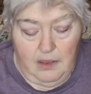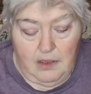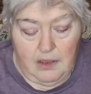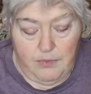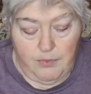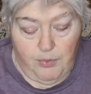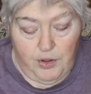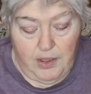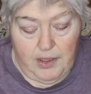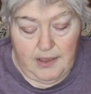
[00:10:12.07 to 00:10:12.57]

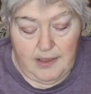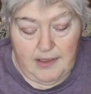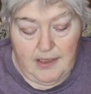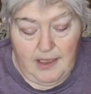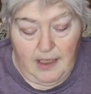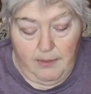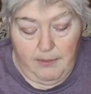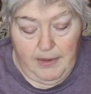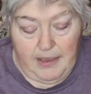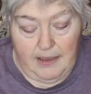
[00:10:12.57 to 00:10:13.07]
Spring is
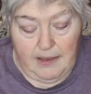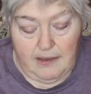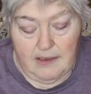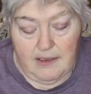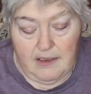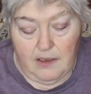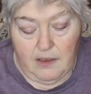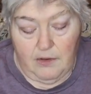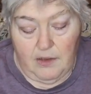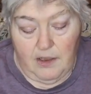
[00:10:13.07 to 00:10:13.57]
coming,
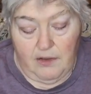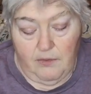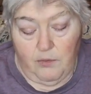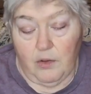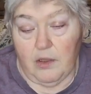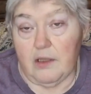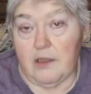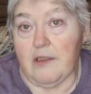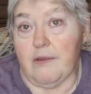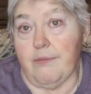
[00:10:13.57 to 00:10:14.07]
so I
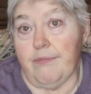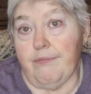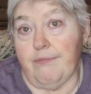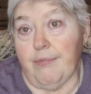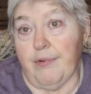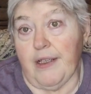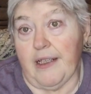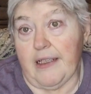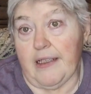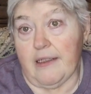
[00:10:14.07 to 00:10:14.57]
want to
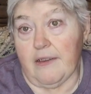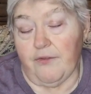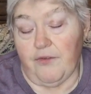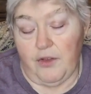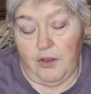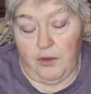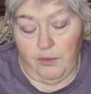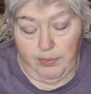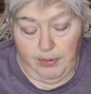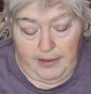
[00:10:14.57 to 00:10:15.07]
plant a
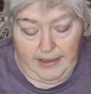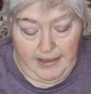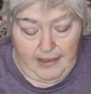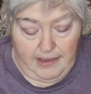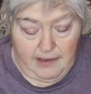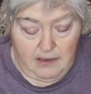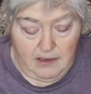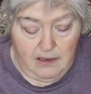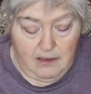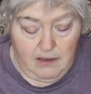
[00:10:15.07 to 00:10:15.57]
few
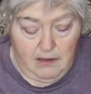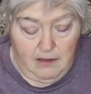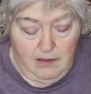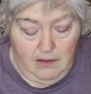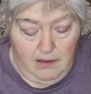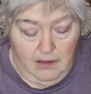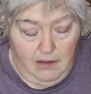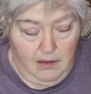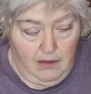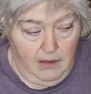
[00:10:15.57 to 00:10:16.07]
plants
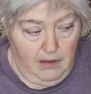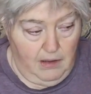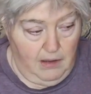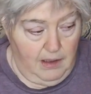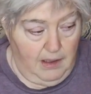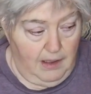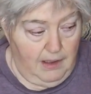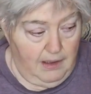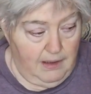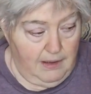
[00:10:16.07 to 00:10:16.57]

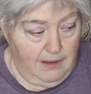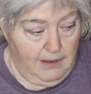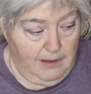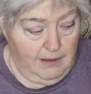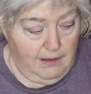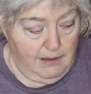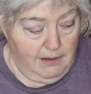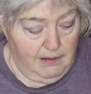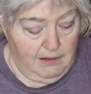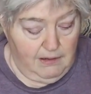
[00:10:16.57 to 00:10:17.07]
and
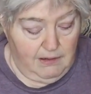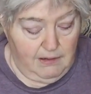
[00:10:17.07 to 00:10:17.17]
uh,